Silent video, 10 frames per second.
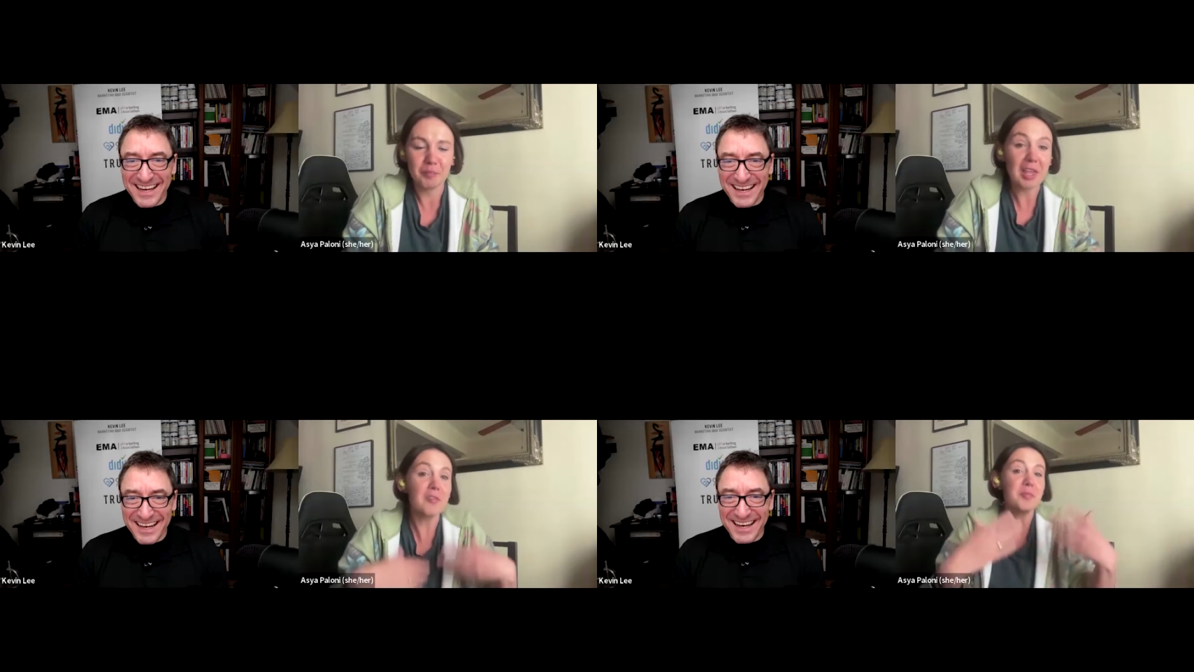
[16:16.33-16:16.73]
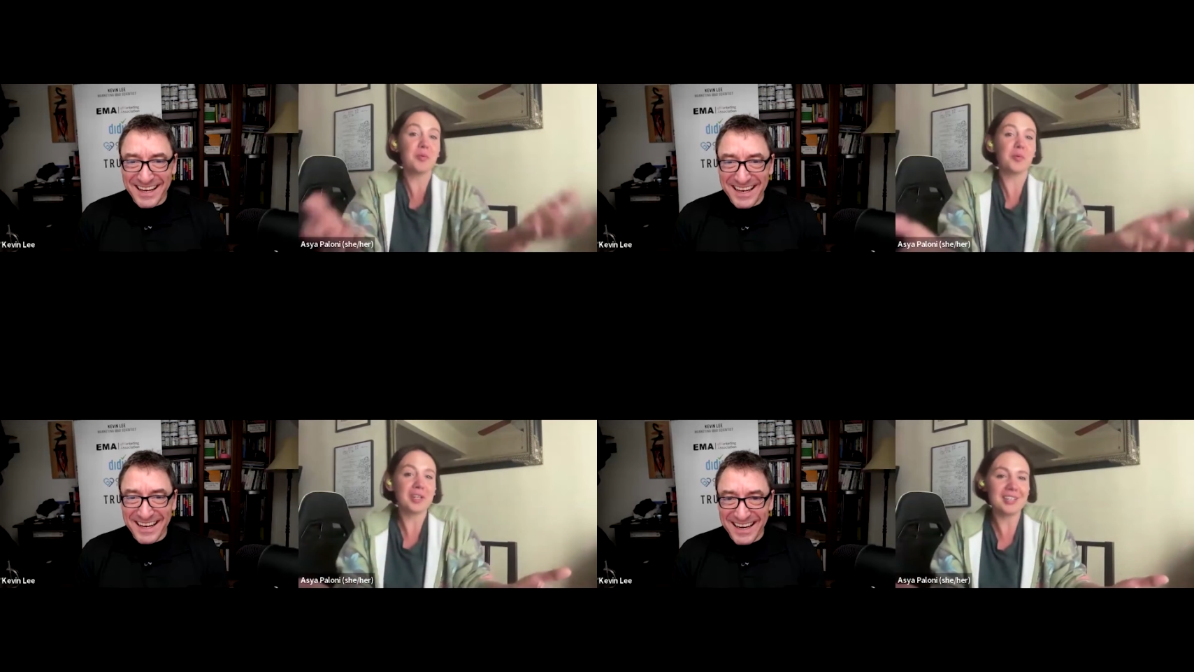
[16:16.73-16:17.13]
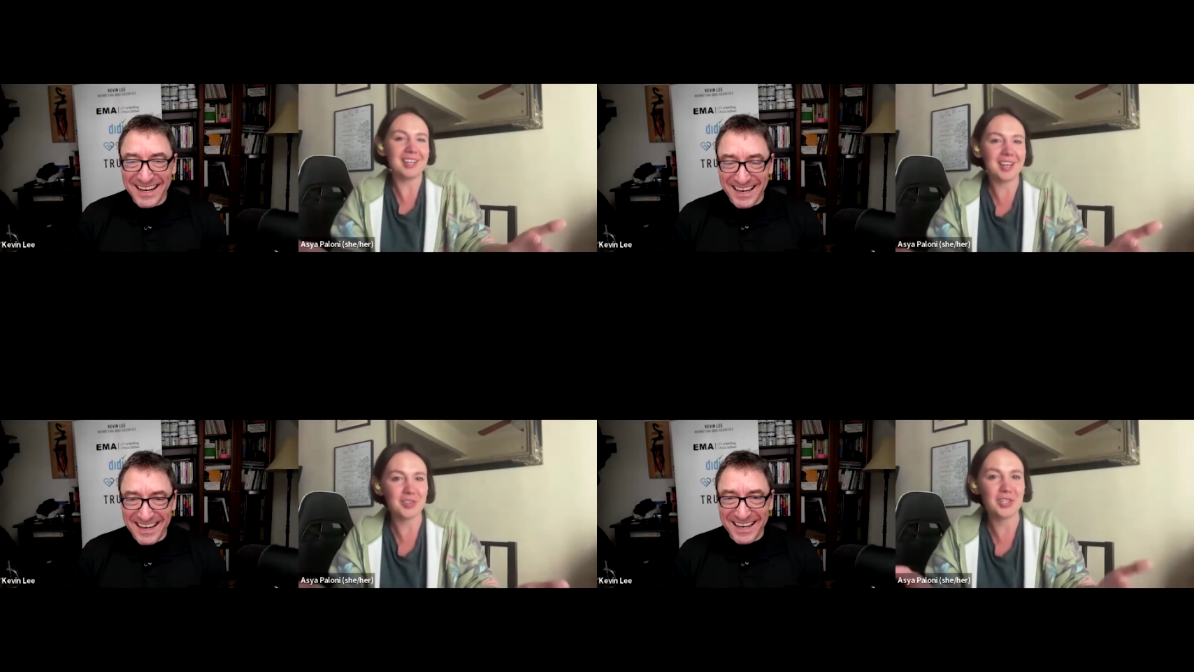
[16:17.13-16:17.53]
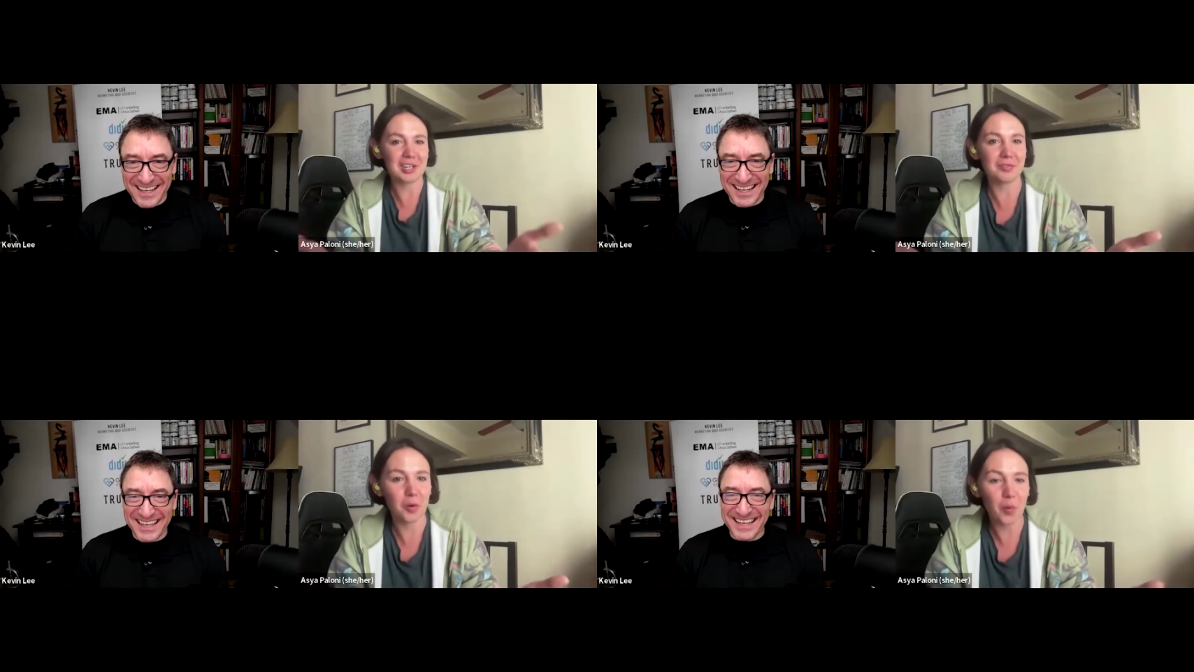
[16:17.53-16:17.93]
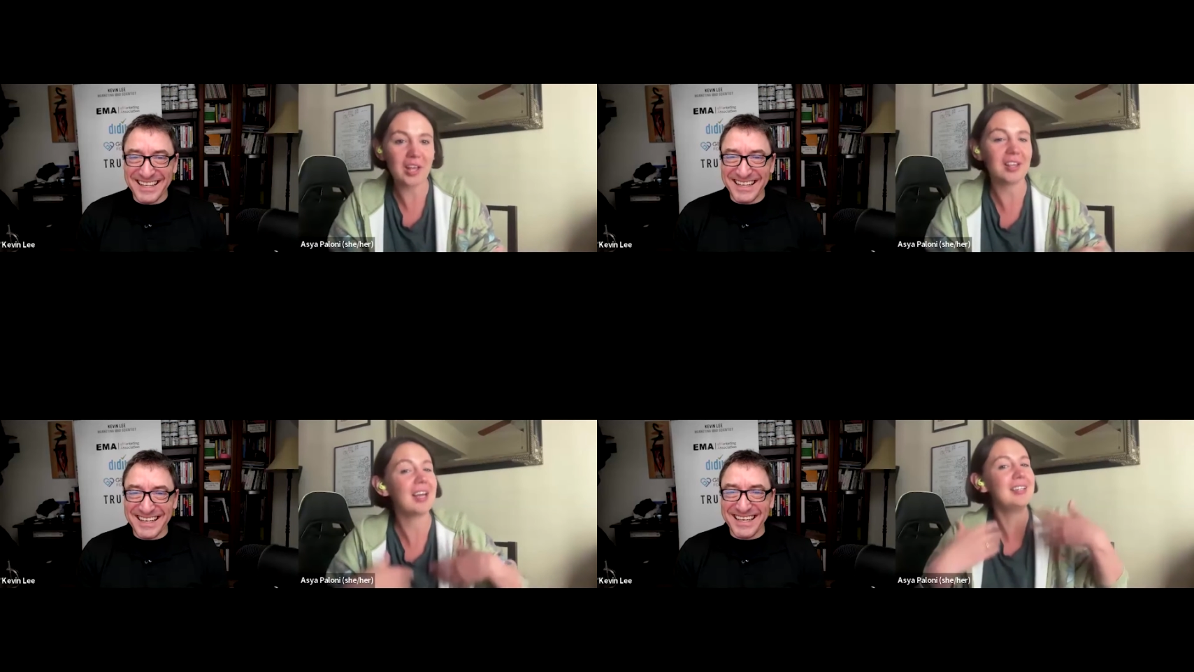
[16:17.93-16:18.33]
Speaker 1: and I've been working in health tech for a
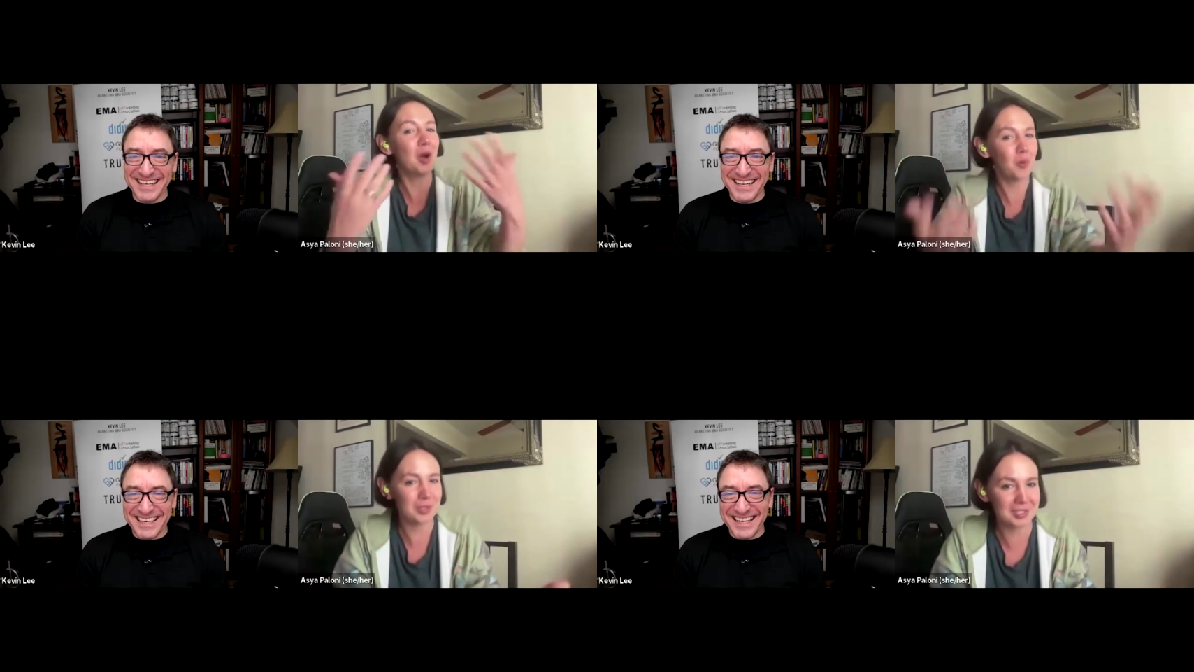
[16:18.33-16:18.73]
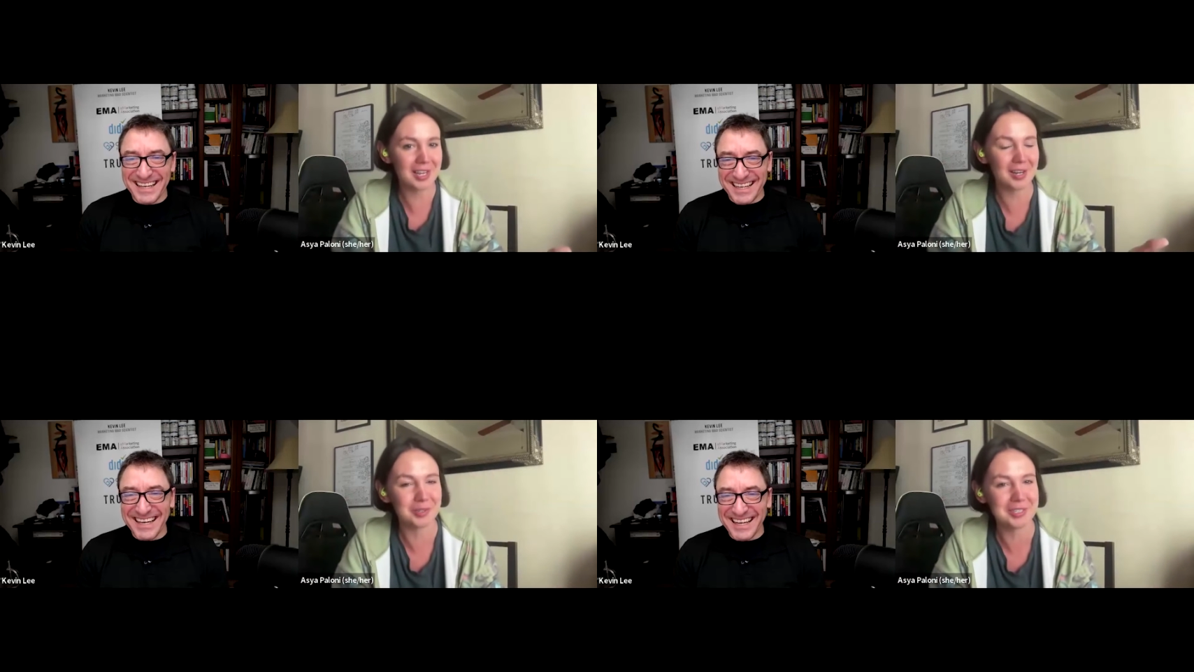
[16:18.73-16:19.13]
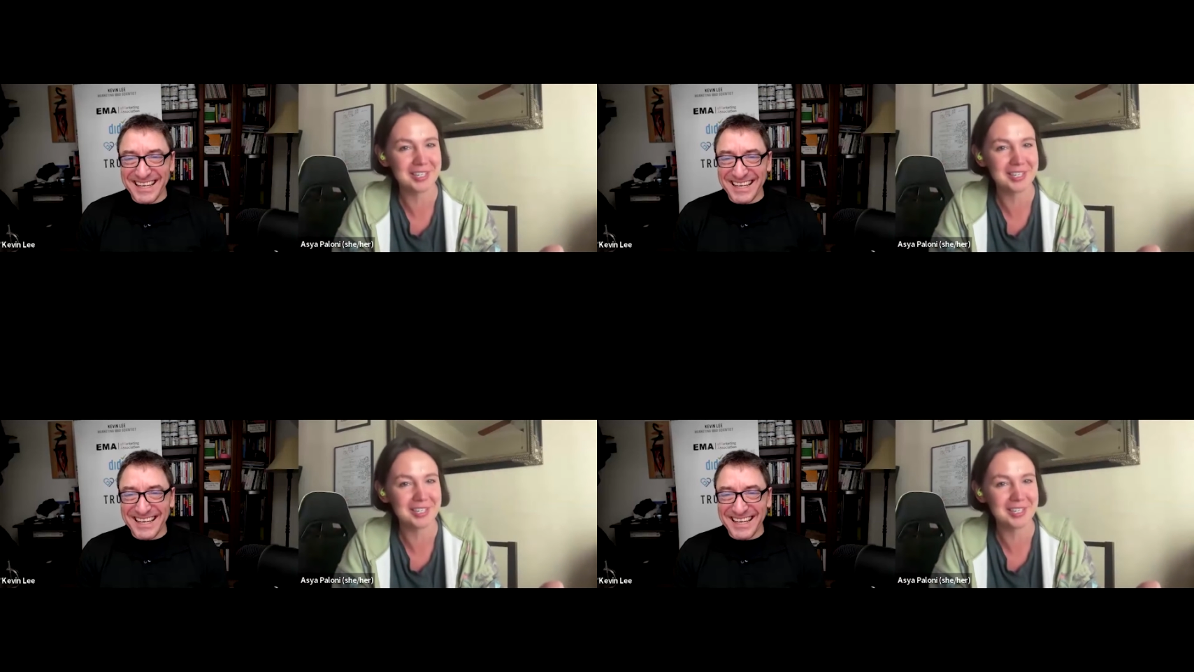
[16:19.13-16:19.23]
while. I know it's not